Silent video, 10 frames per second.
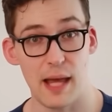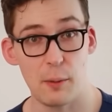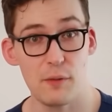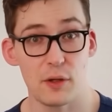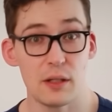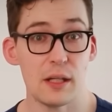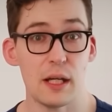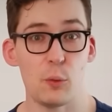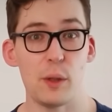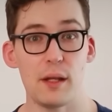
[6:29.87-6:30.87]
However,
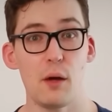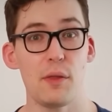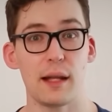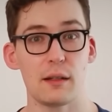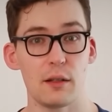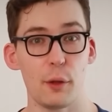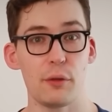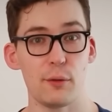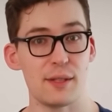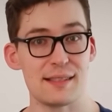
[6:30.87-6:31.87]
we know that
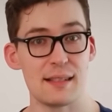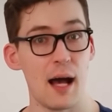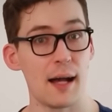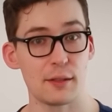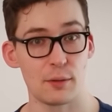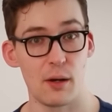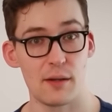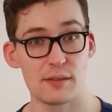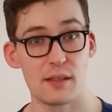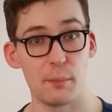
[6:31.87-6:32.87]
Klotho does not
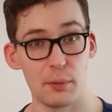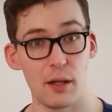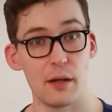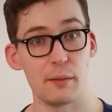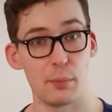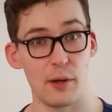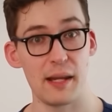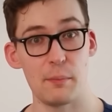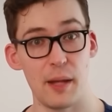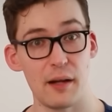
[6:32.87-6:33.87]
cross the
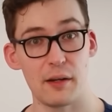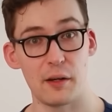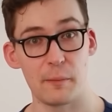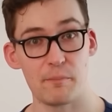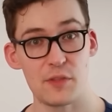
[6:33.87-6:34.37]
blood-brain barrier.